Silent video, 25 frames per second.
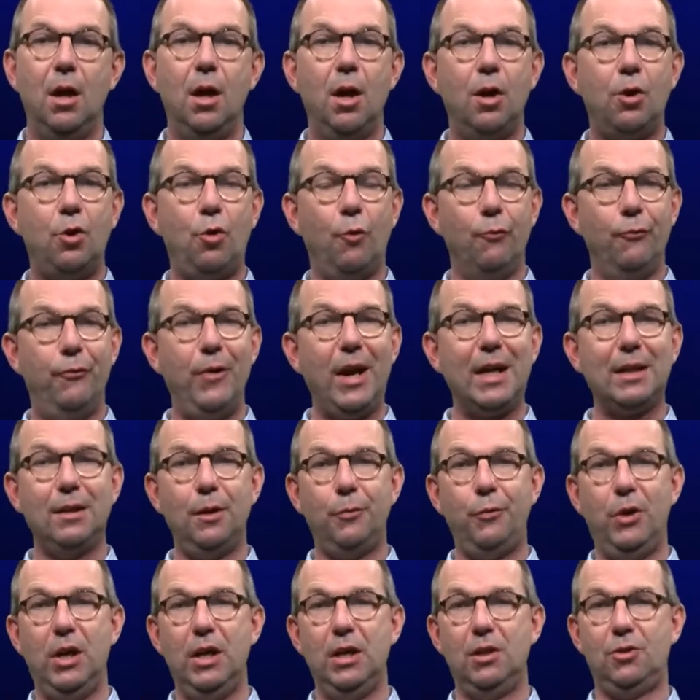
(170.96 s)
Convective
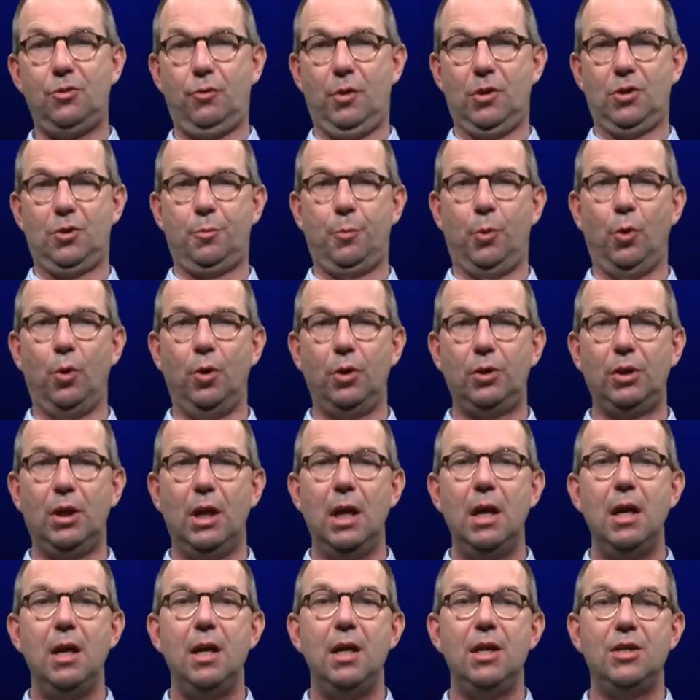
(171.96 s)
heat transport
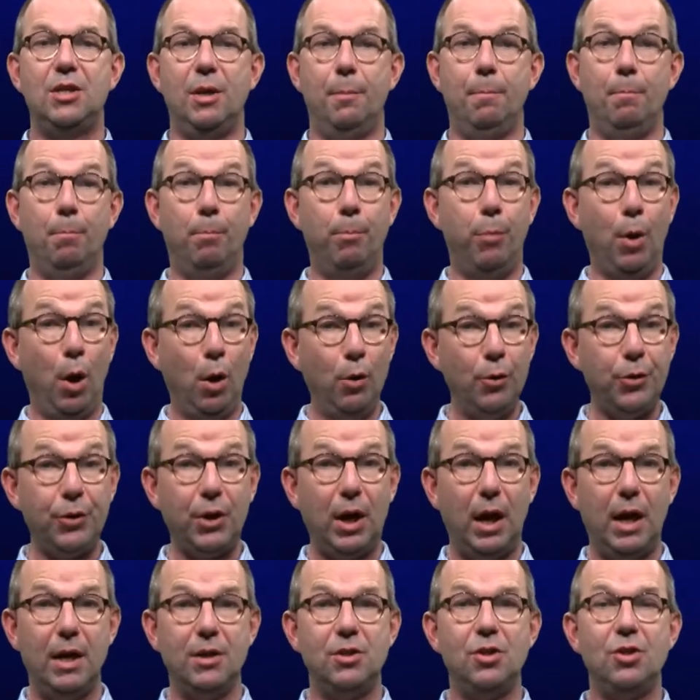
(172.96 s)
is in both
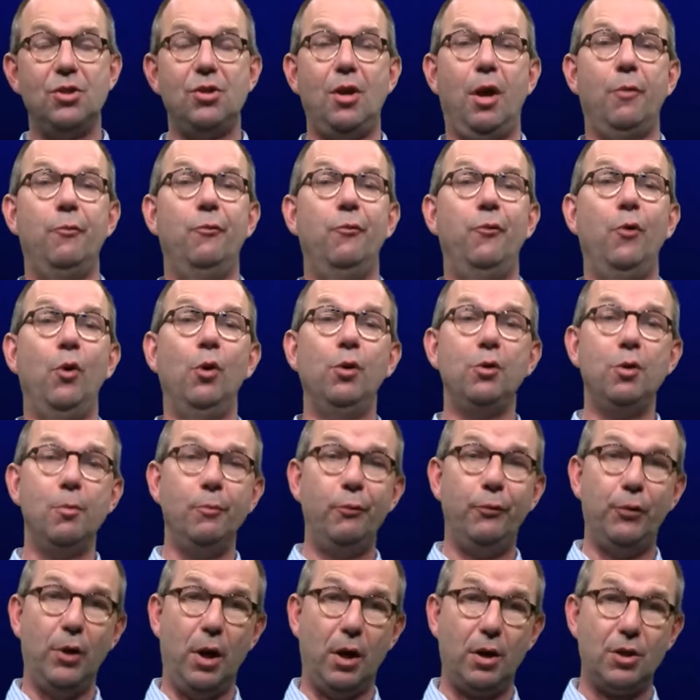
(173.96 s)
cases a volume
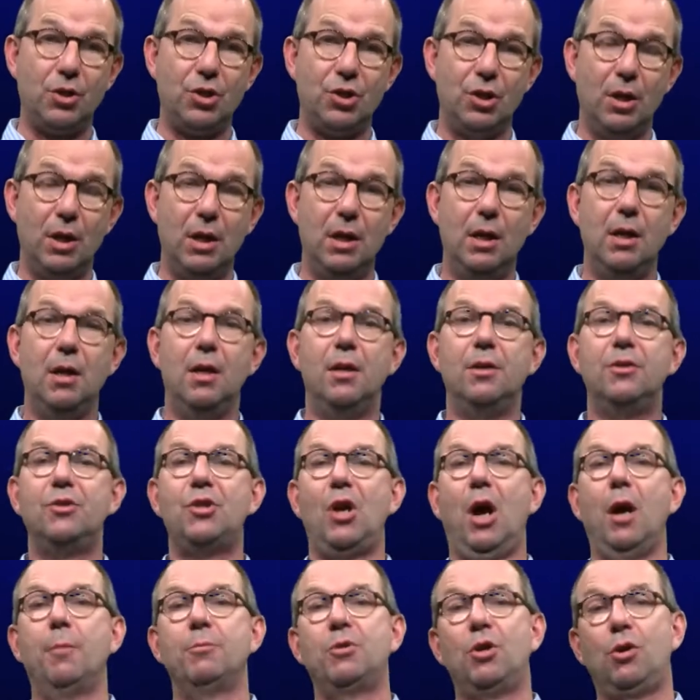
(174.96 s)
flux
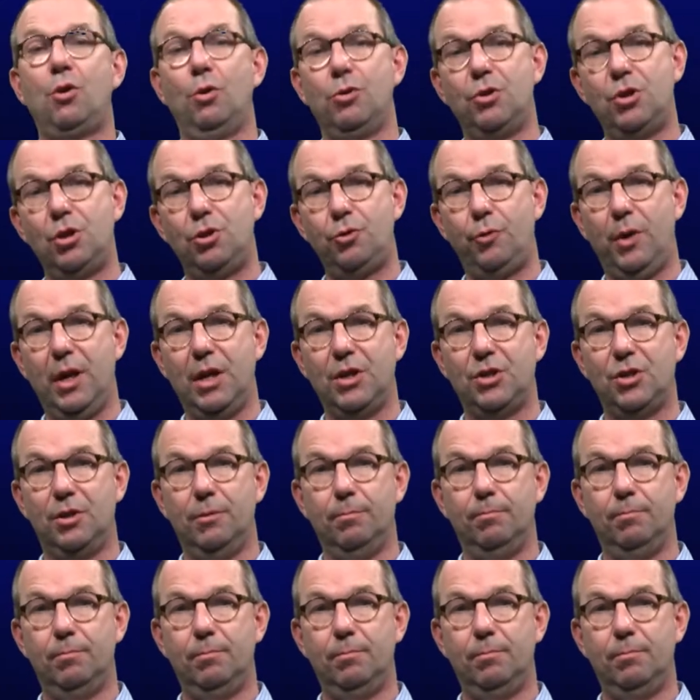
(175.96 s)
times a concentration.